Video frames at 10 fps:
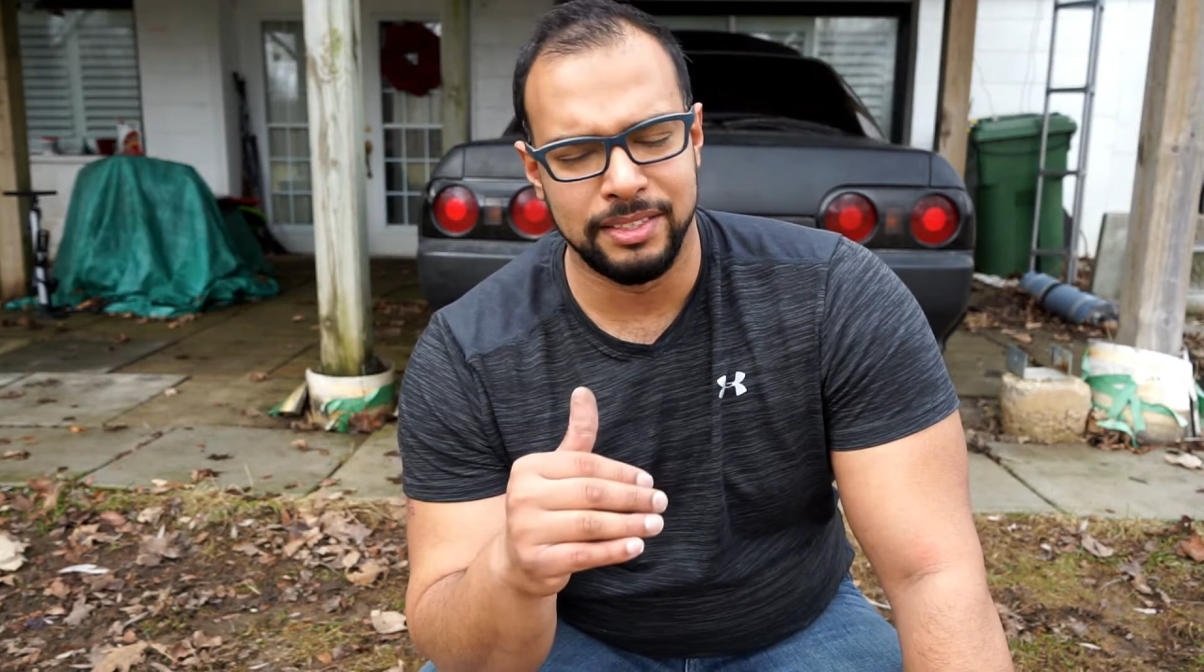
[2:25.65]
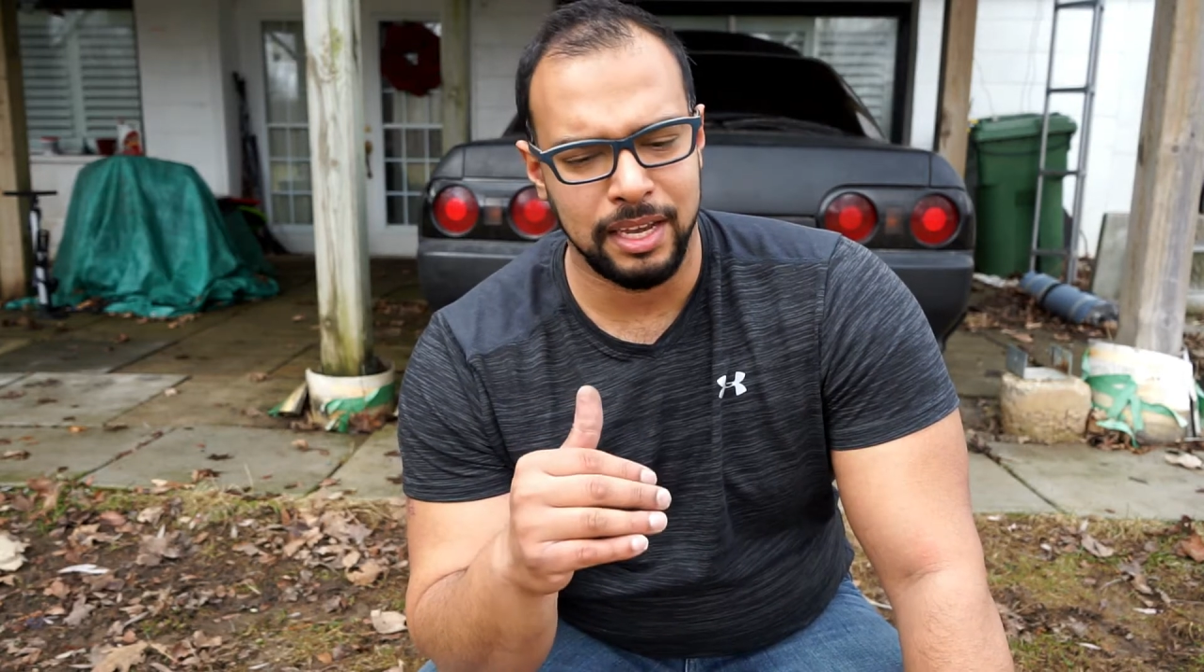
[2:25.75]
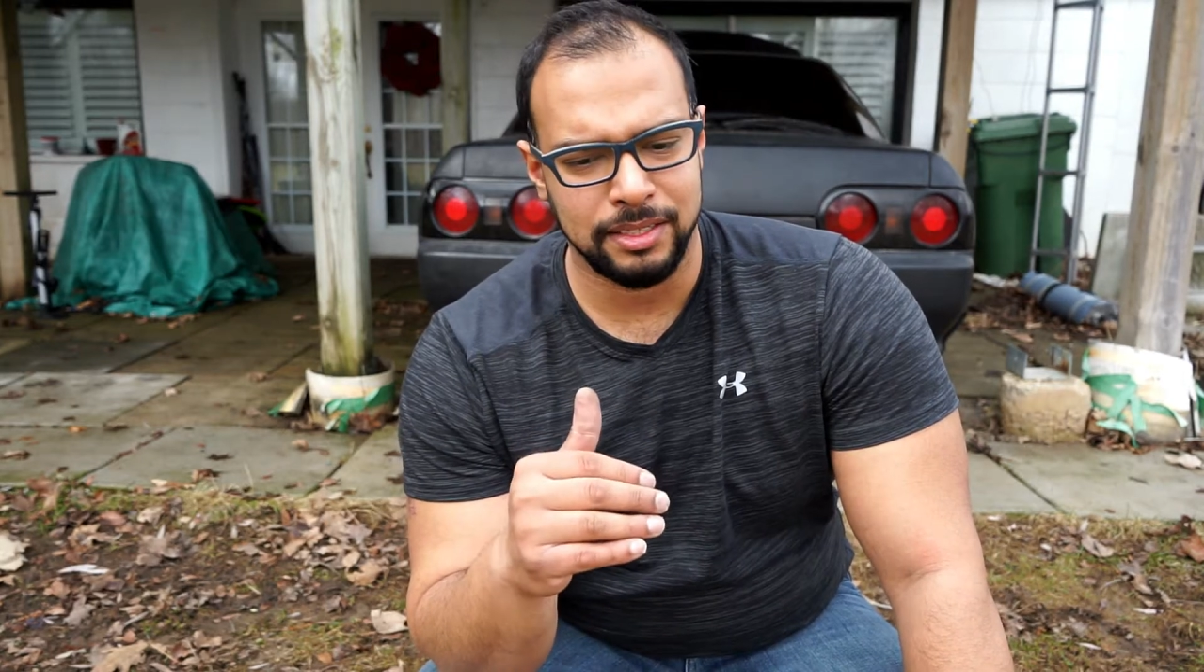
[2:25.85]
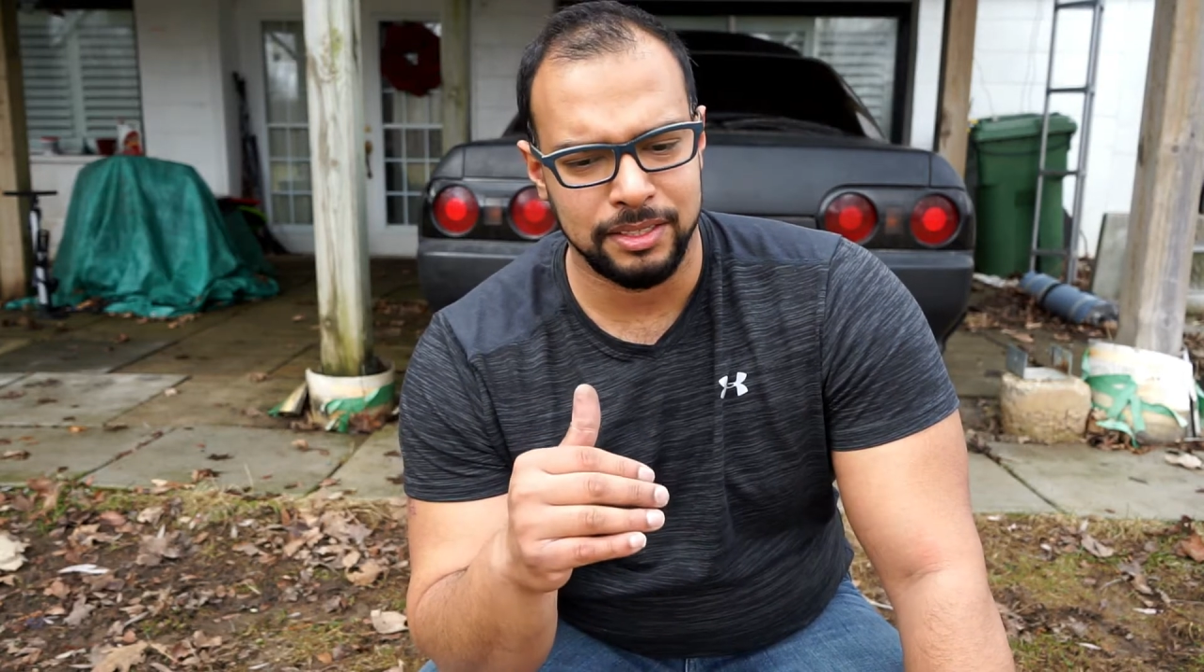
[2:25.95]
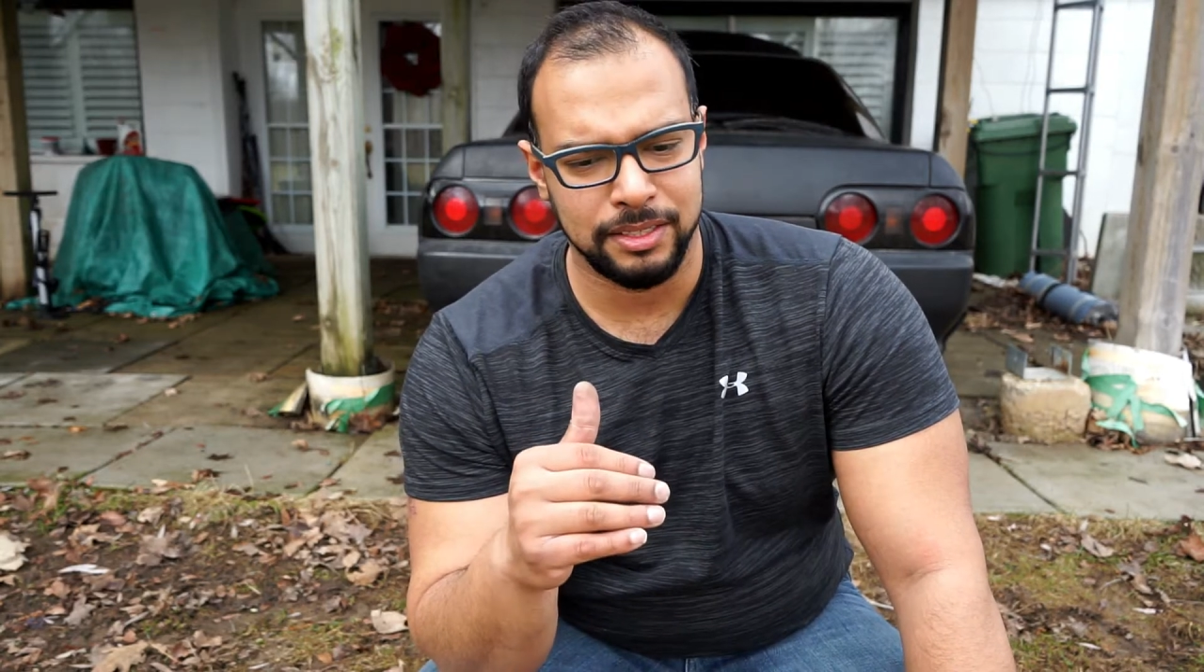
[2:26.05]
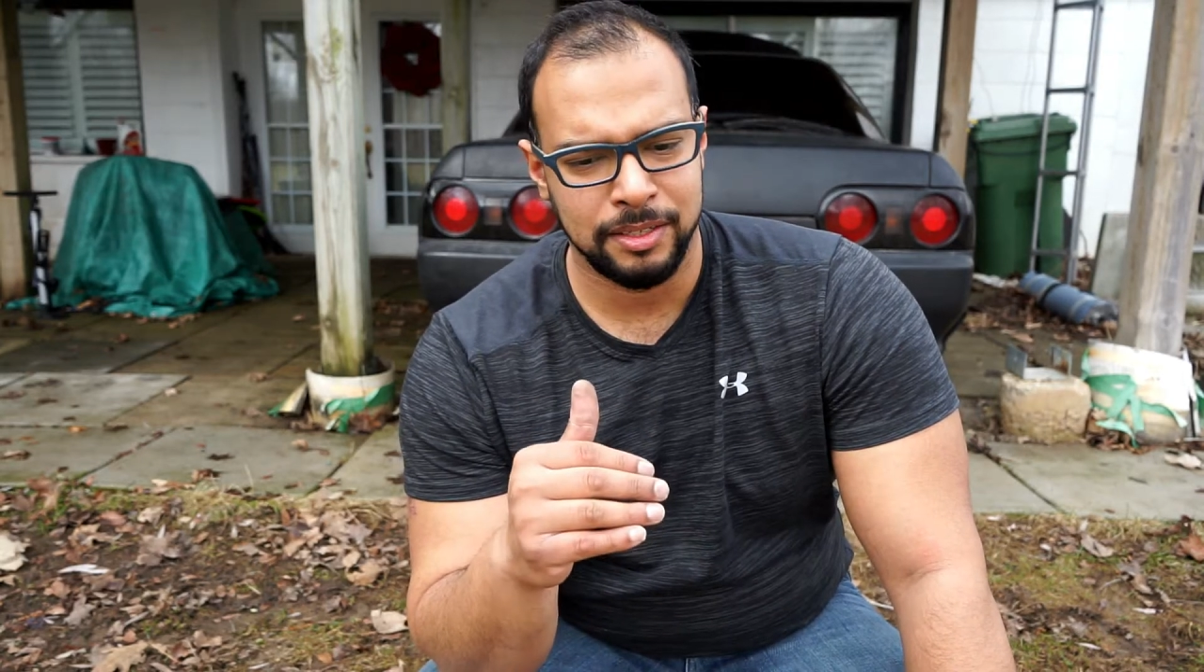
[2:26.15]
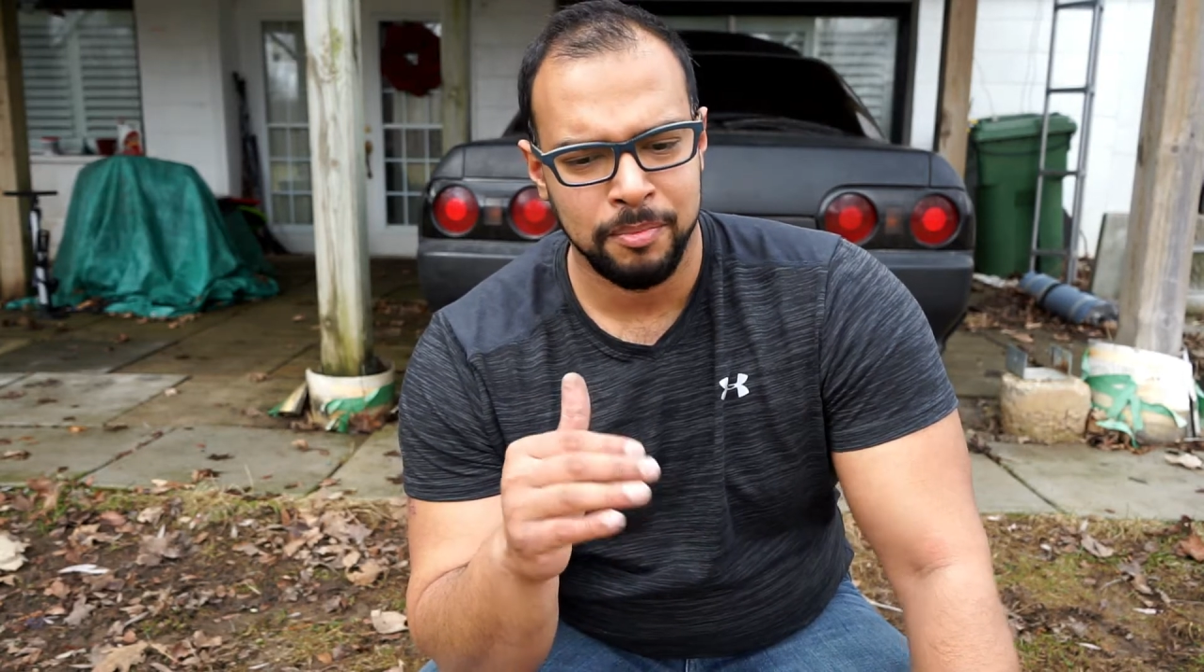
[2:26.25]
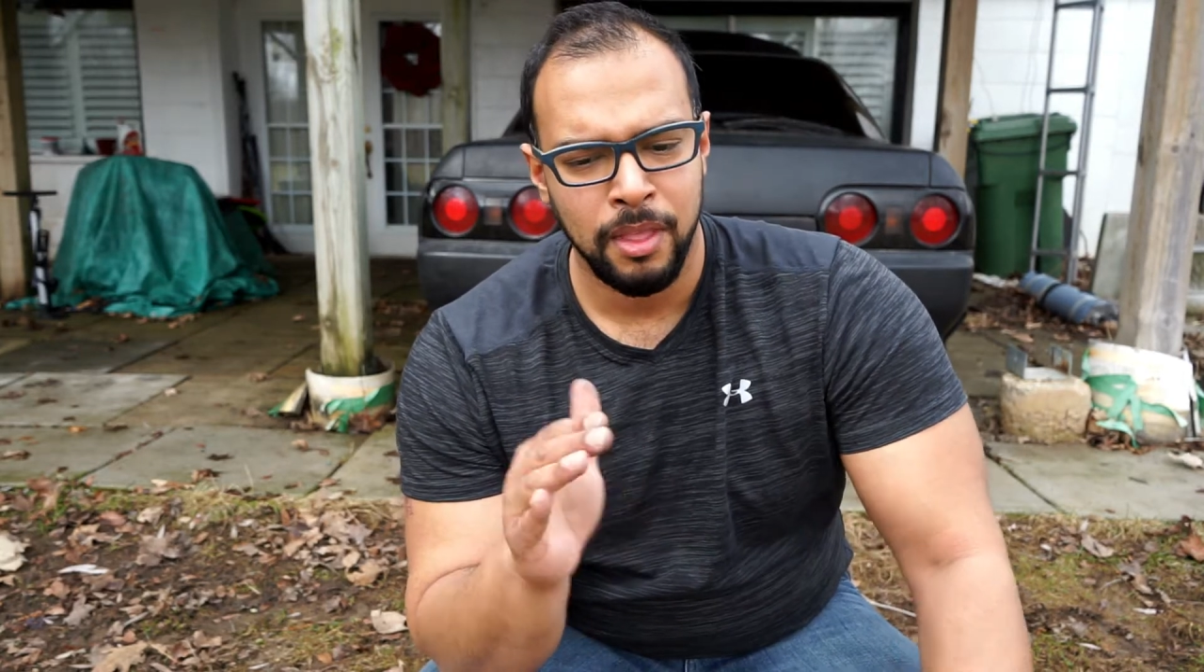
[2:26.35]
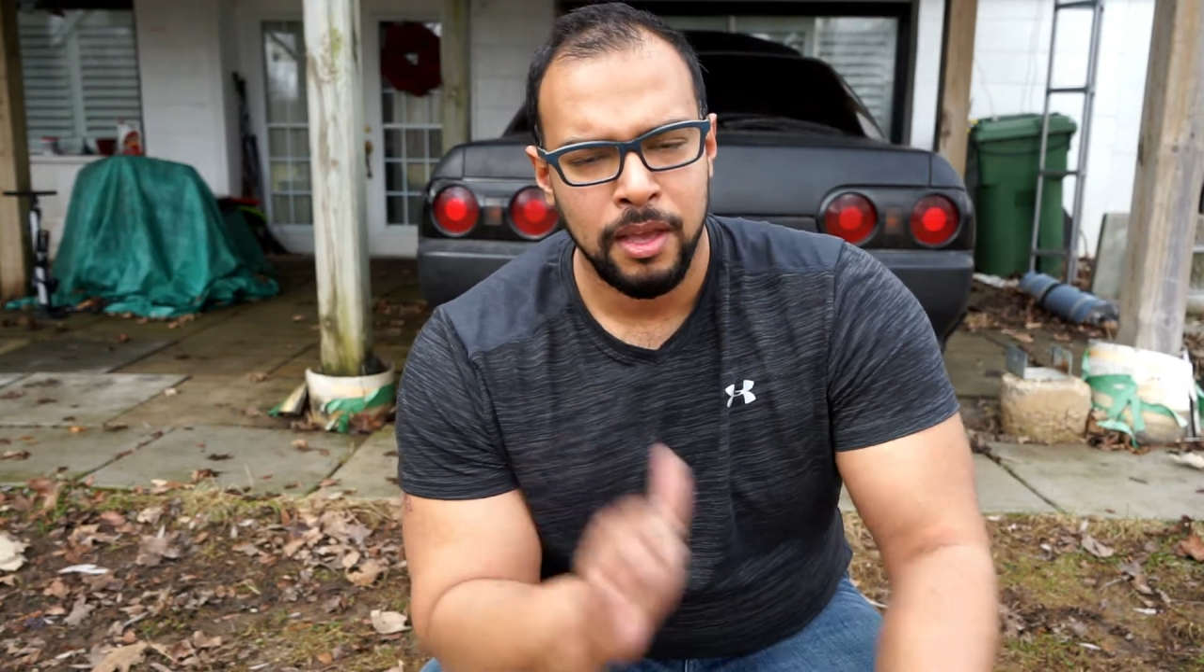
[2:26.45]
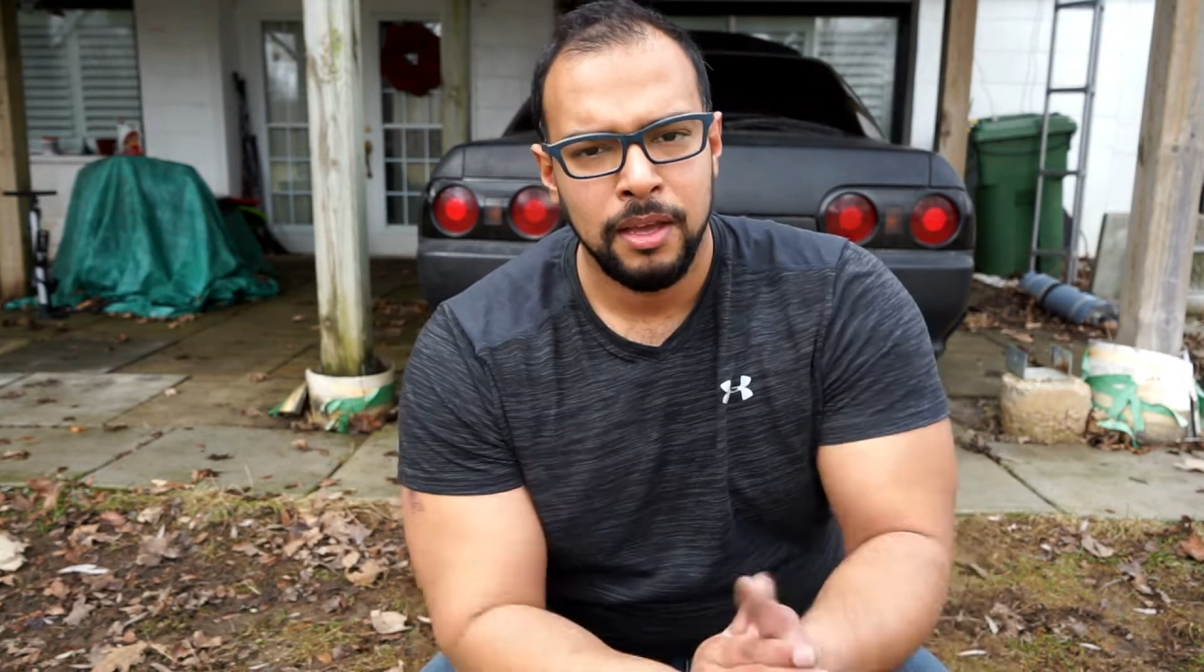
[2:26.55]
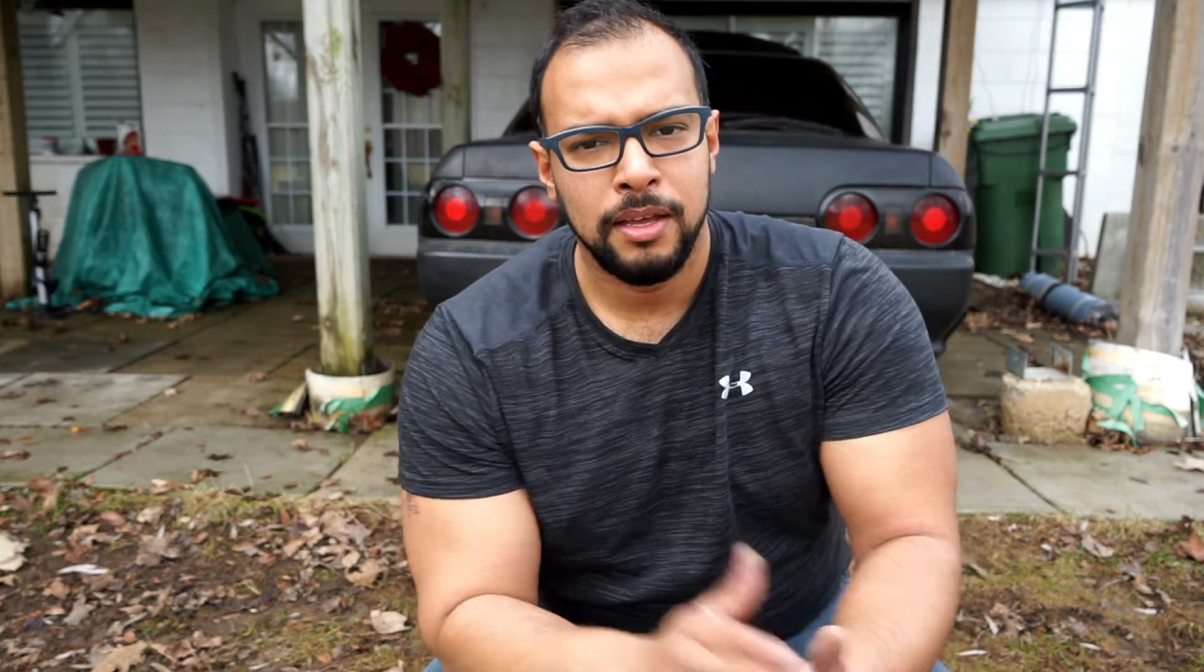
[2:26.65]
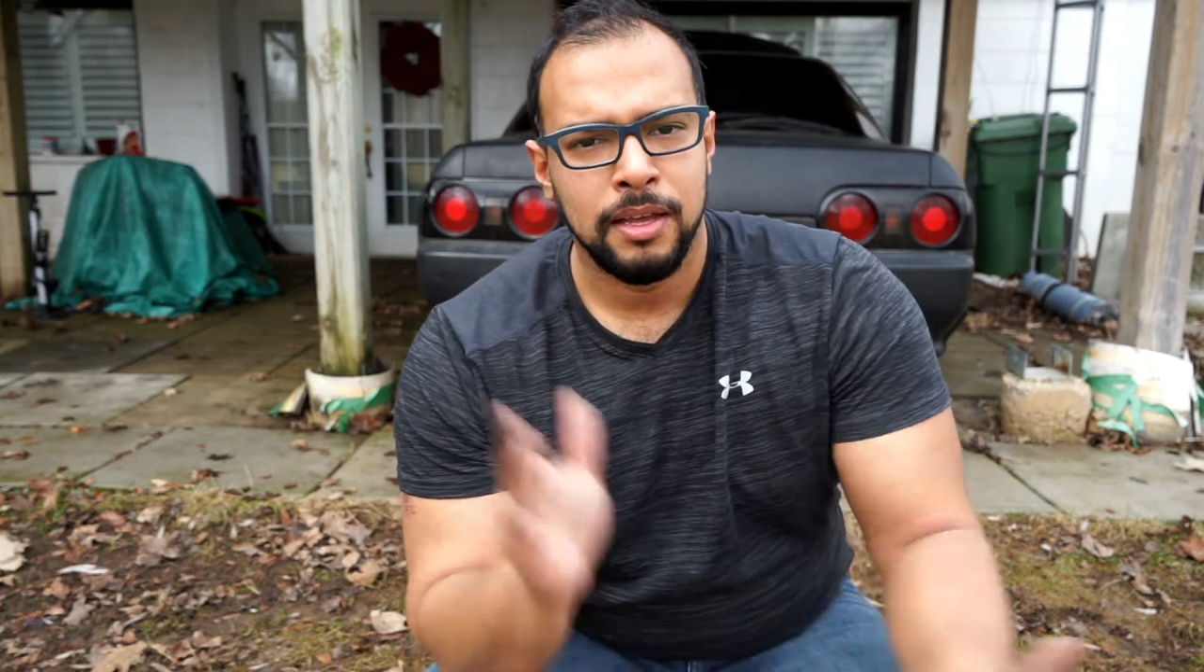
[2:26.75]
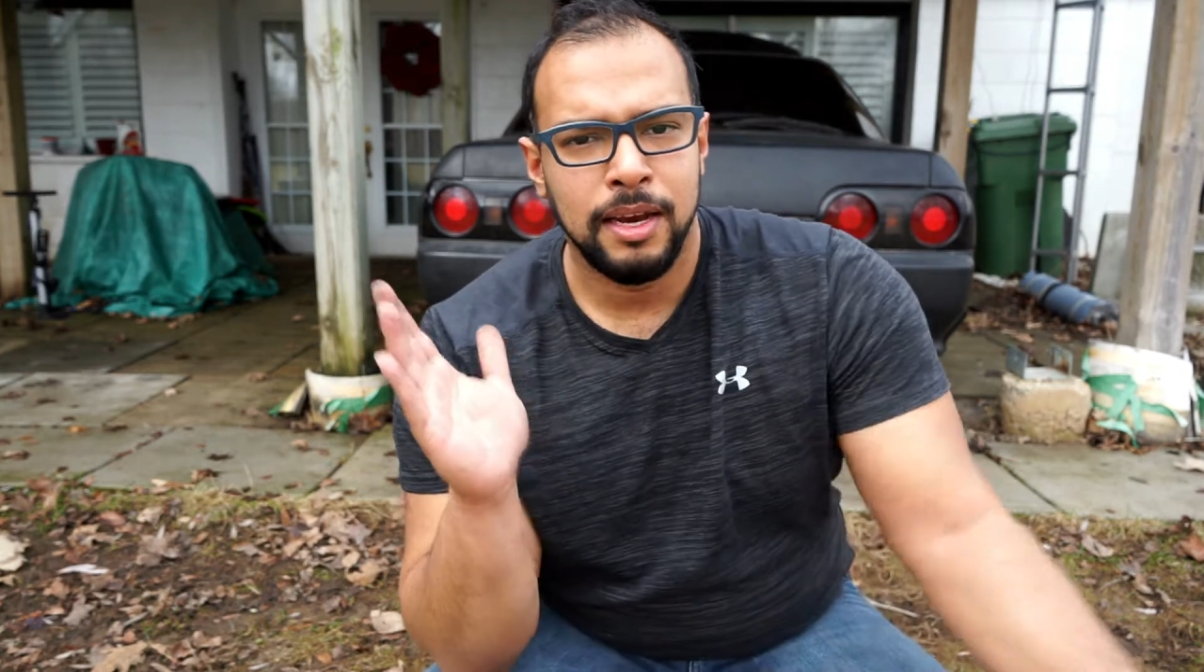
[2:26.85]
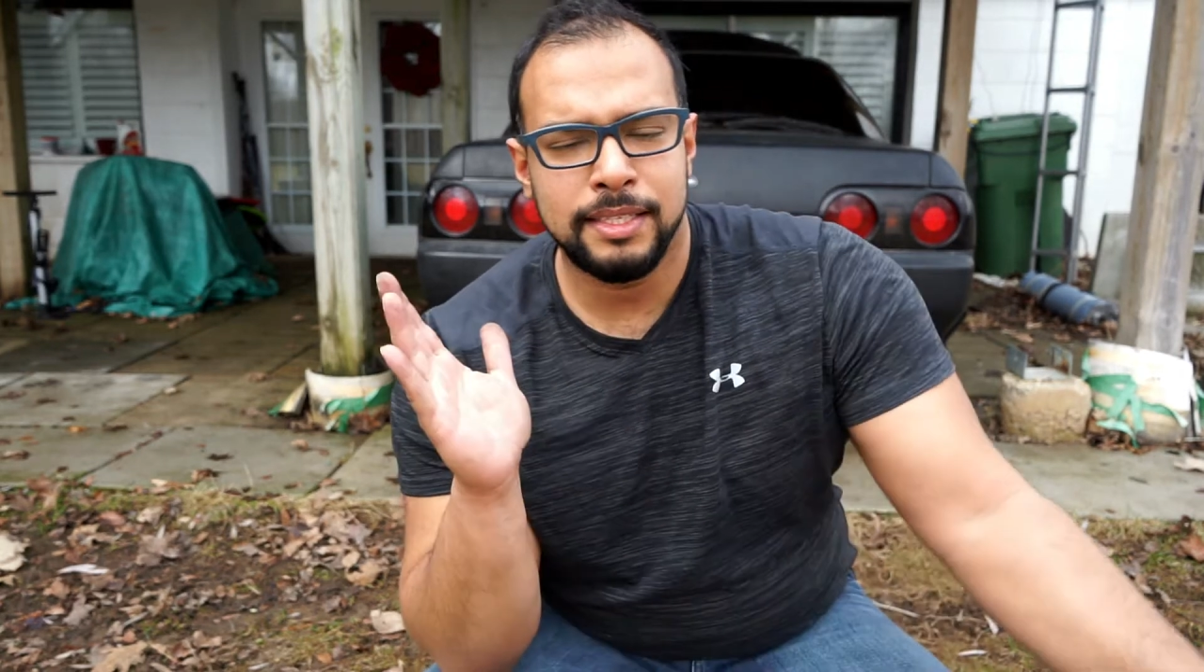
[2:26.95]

injectors.